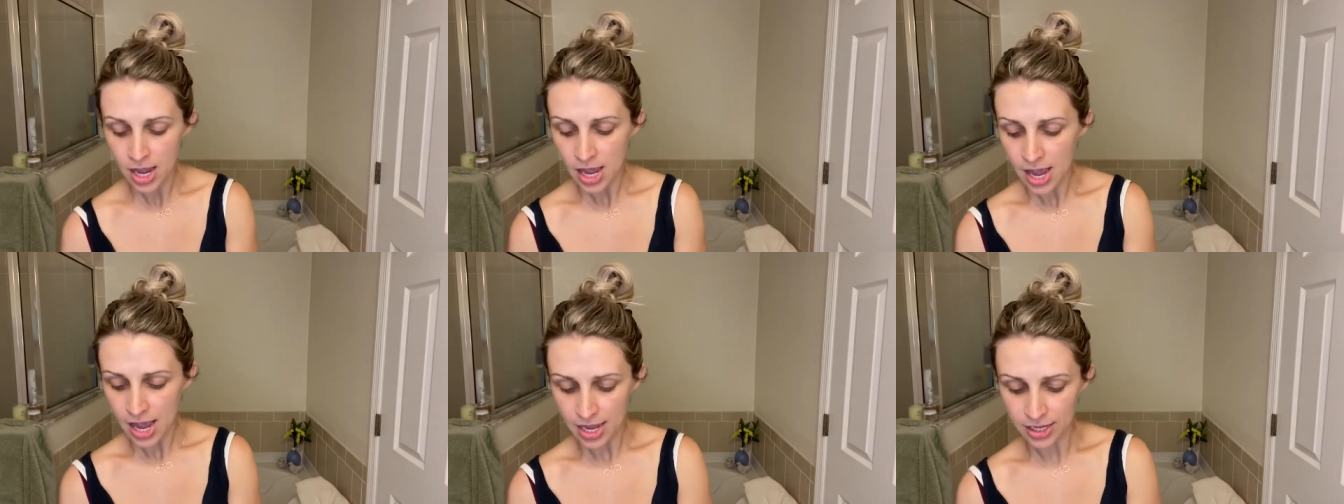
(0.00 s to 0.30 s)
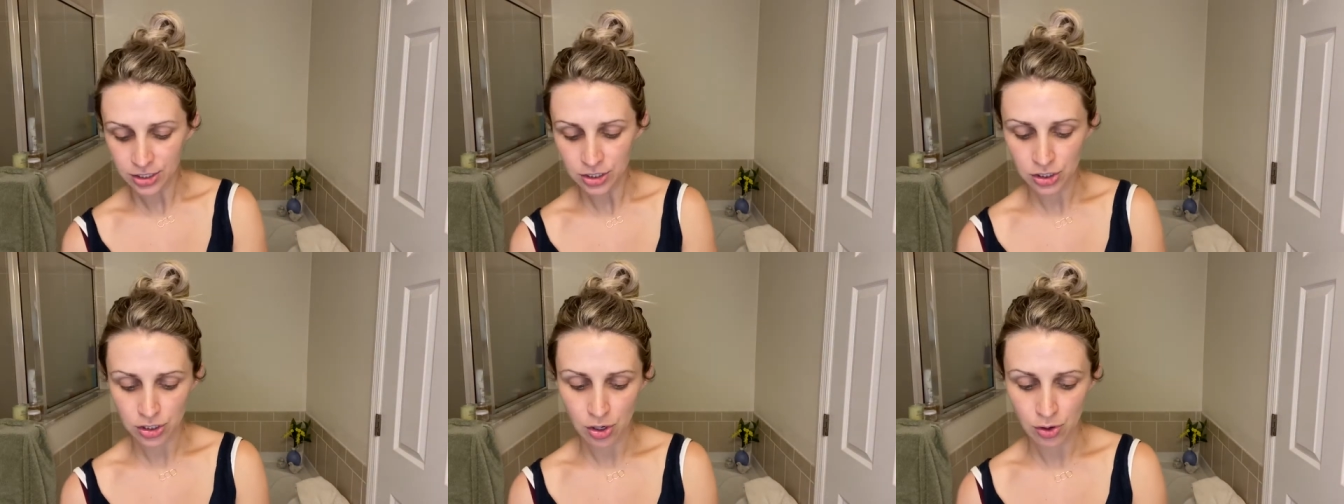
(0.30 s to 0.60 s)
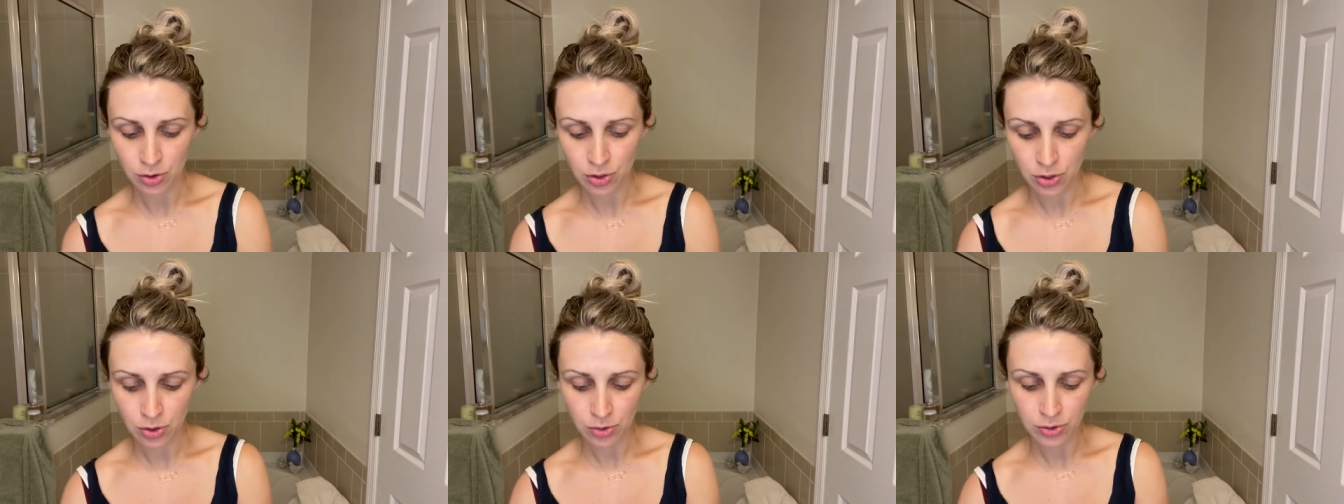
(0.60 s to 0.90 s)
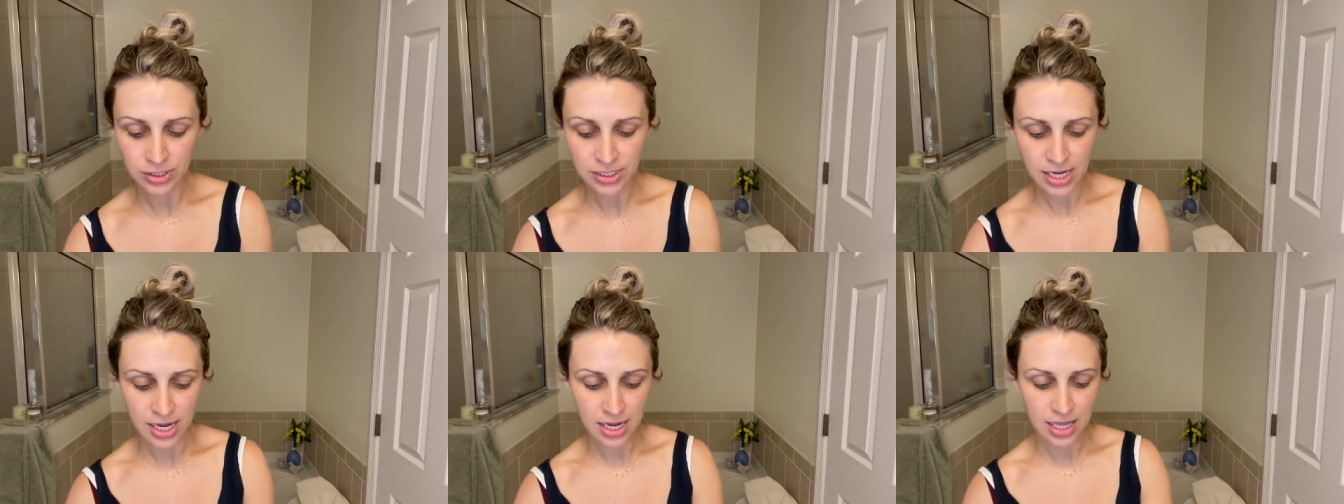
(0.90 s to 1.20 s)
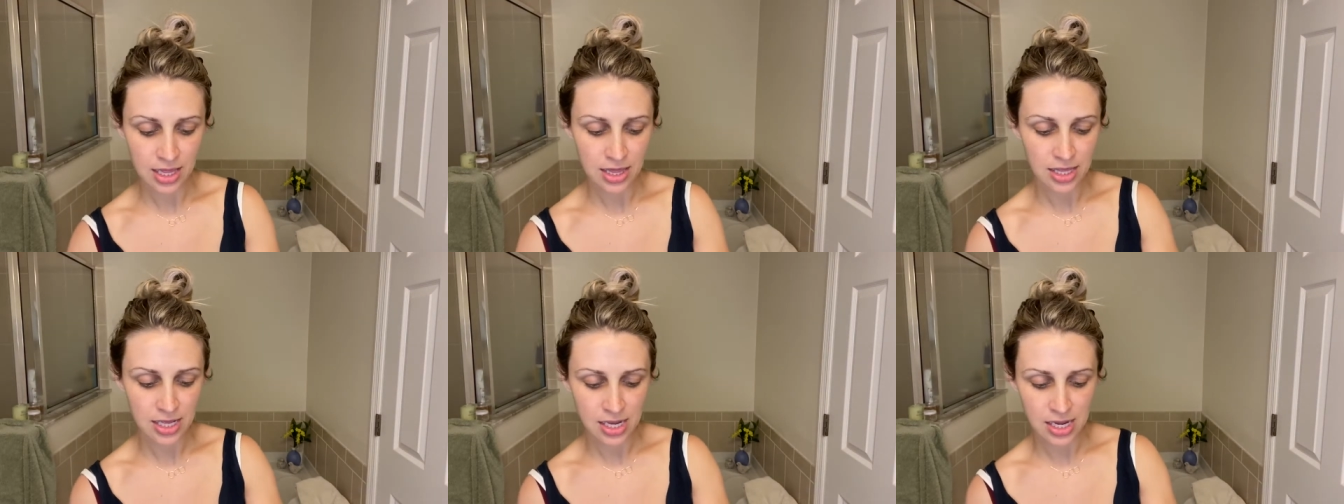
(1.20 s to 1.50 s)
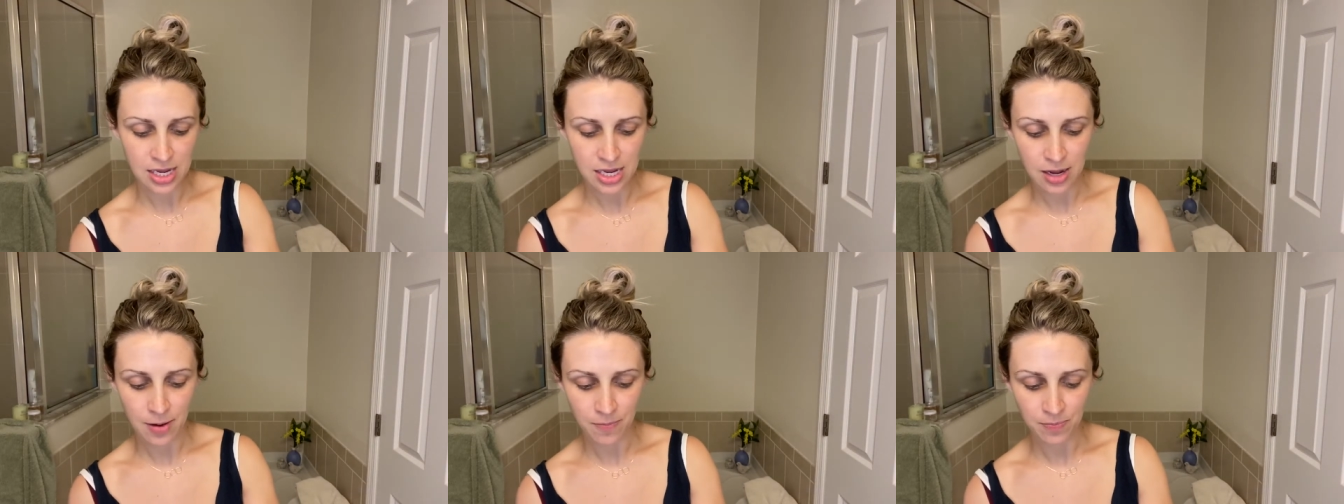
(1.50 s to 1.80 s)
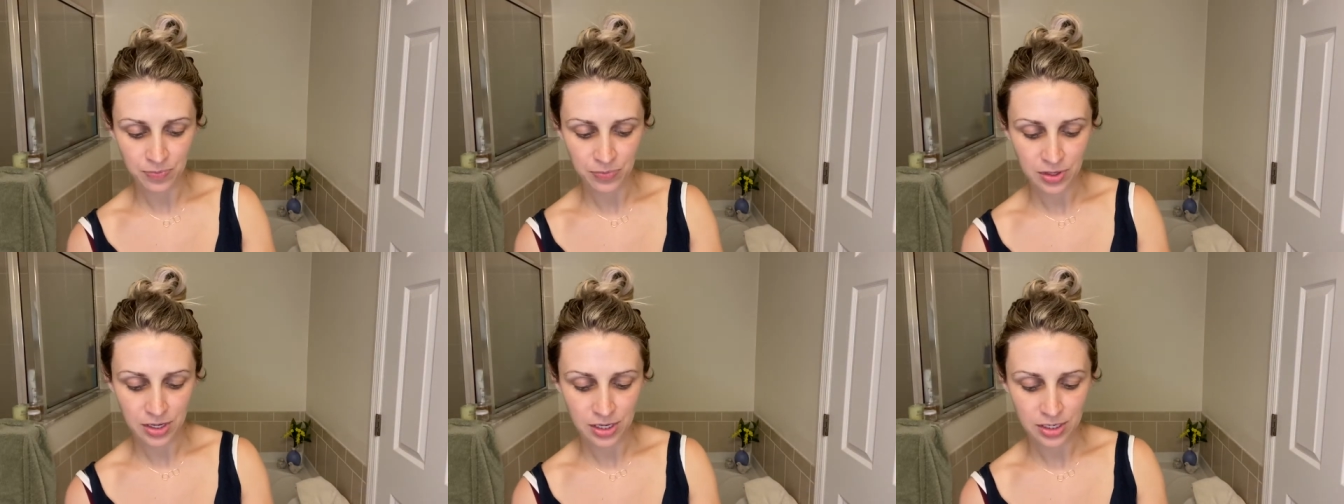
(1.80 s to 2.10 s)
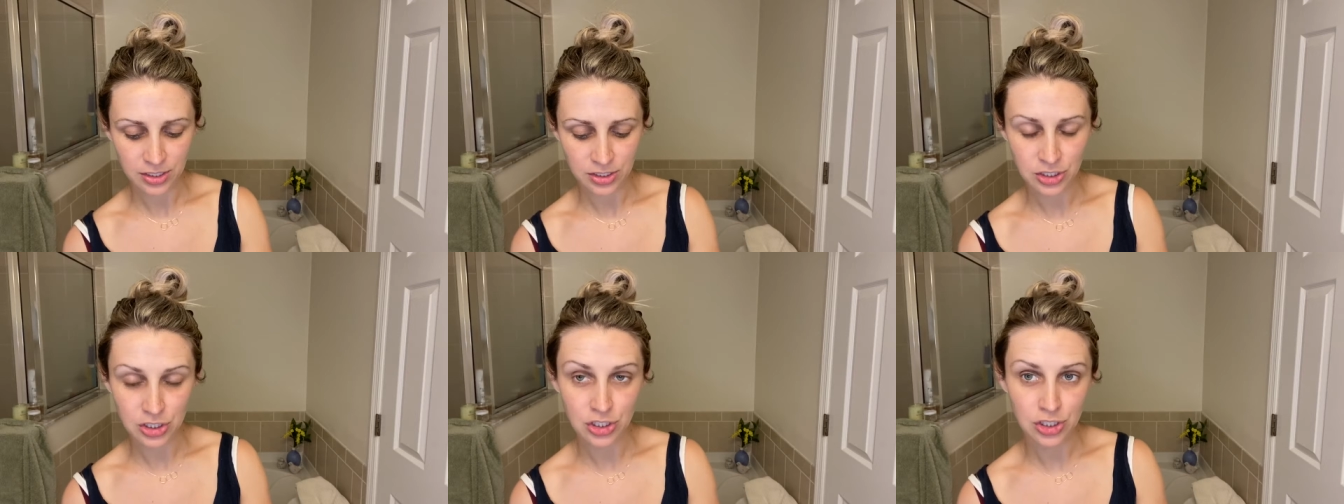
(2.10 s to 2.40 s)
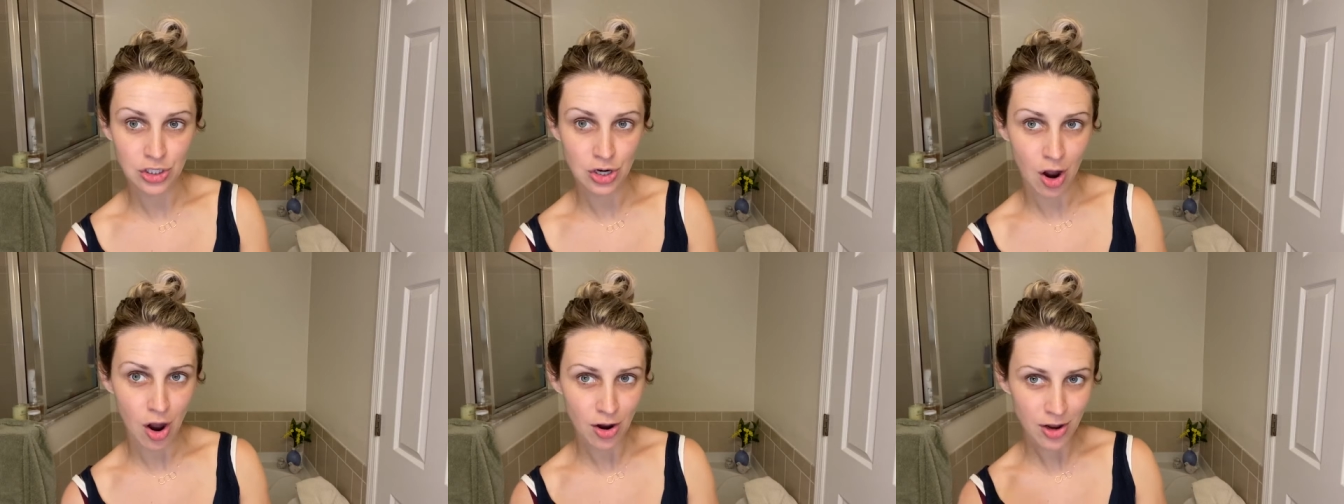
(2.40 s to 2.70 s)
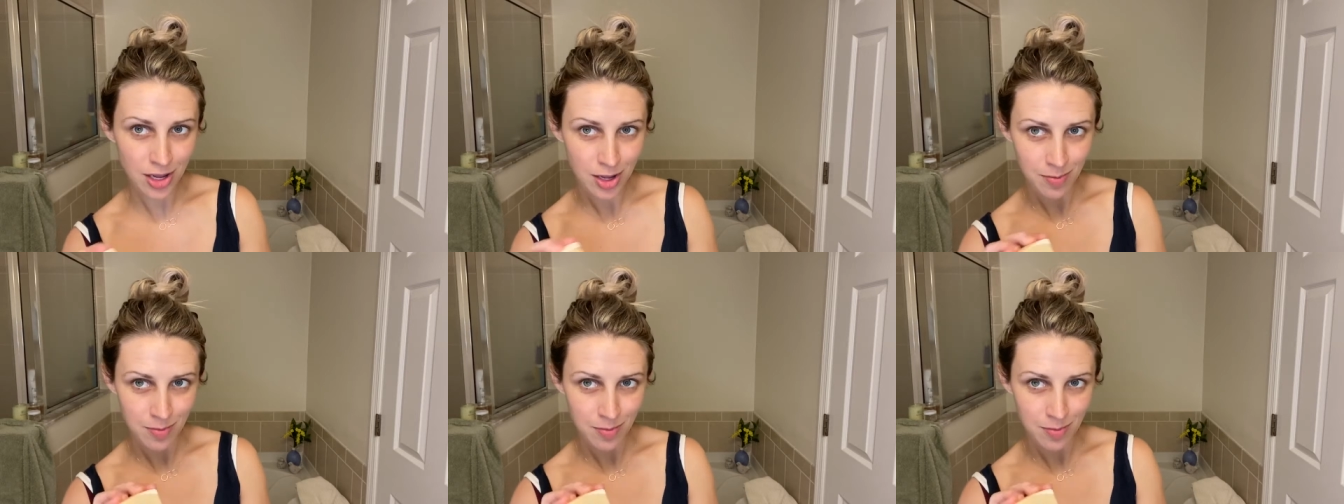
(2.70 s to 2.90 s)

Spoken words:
And so using the Donkey